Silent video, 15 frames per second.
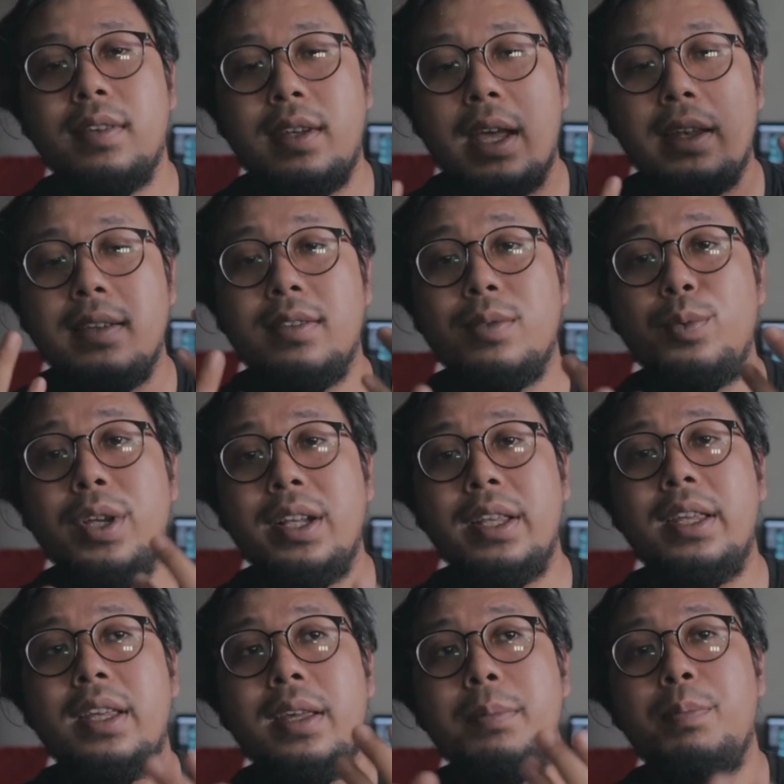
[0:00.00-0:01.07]
that is really
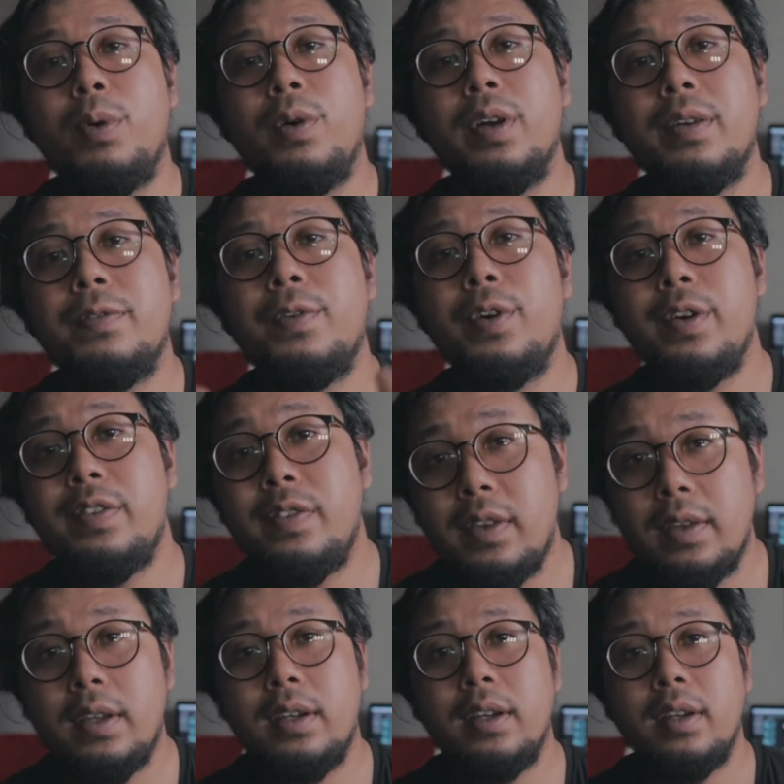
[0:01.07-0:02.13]
important for the
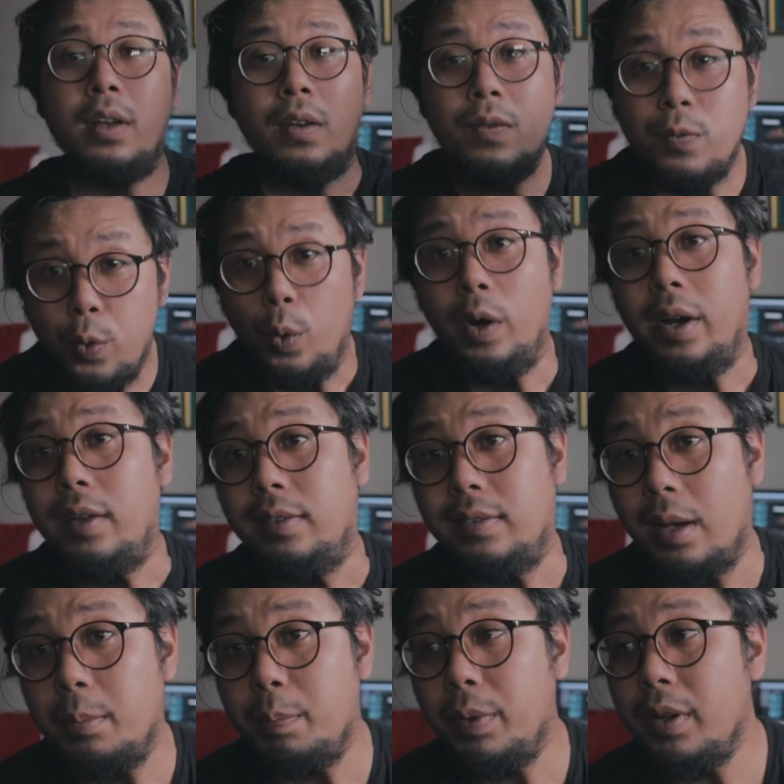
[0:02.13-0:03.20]
scene. For
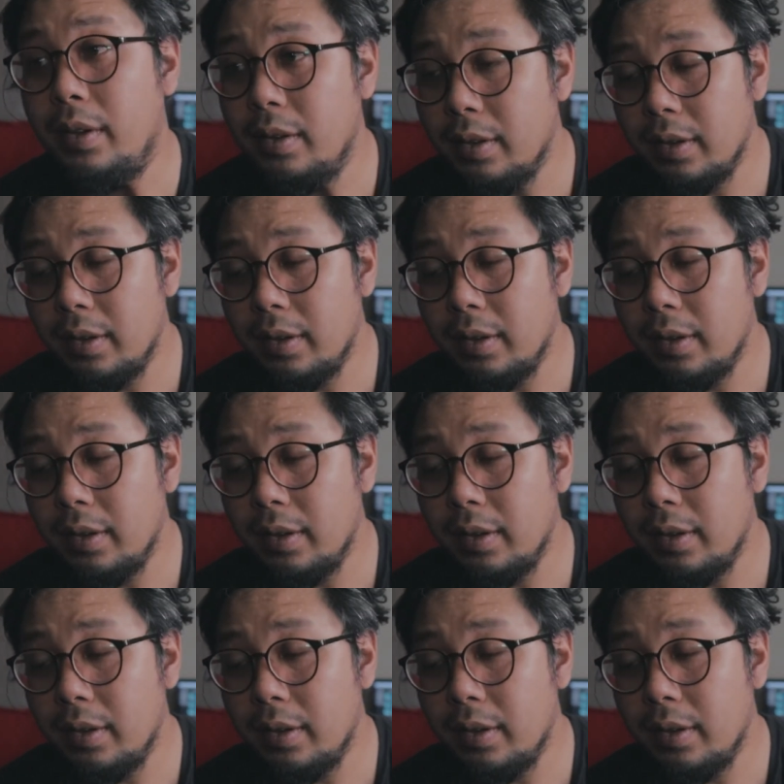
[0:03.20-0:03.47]
example,